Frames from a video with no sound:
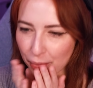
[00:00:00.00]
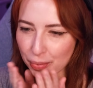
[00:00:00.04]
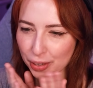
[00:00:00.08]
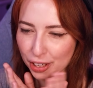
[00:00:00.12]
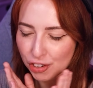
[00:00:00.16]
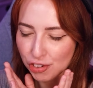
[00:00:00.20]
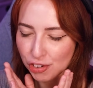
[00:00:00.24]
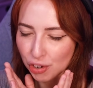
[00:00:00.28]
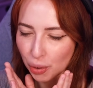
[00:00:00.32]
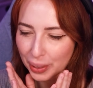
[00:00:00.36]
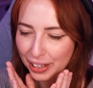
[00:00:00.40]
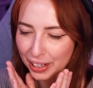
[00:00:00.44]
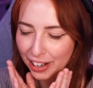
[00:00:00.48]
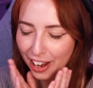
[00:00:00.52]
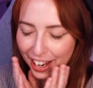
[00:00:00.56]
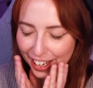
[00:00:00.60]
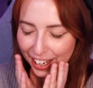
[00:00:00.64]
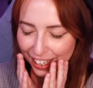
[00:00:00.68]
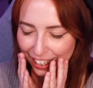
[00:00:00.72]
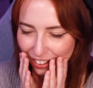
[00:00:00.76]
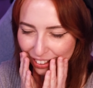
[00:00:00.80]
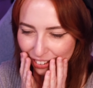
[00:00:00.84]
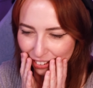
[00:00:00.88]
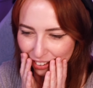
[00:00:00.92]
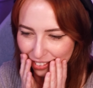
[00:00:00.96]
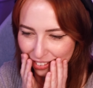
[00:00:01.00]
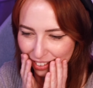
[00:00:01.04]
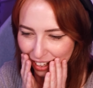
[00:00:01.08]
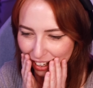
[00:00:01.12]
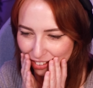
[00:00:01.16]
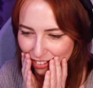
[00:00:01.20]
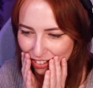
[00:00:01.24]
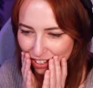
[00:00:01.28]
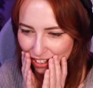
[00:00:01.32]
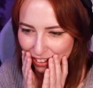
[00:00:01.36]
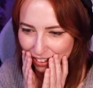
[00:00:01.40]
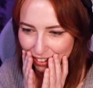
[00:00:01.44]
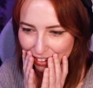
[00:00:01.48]
I'm pretty sure when I get on a
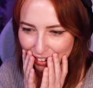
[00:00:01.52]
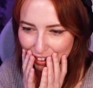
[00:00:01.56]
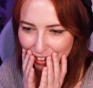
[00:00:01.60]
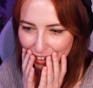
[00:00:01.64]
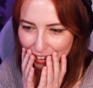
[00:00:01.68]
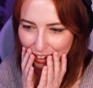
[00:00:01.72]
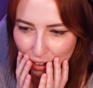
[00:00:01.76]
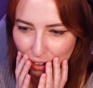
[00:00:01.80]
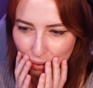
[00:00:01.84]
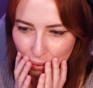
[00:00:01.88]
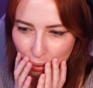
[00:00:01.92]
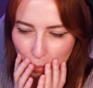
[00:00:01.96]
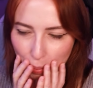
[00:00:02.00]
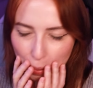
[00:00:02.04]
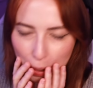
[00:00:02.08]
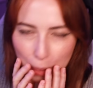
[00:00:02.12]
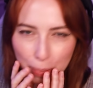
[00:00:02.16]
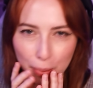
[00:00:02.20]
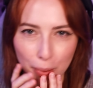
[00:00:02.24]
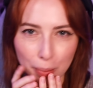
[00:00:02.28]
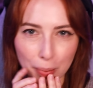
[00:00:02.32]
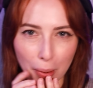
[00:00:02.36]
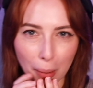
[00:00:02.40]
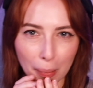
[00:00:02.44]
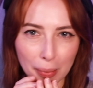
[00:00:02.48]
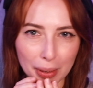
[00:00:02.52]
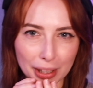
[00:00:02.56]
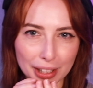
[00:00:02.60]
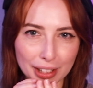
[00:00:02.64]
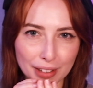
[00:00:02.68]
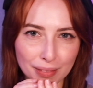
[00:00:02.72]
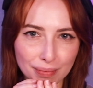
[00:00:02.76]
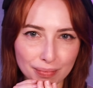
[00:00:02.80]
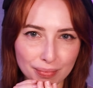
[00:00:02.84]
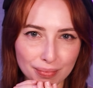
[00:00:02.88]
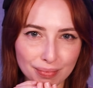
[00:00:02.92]
tangent, that's what people probably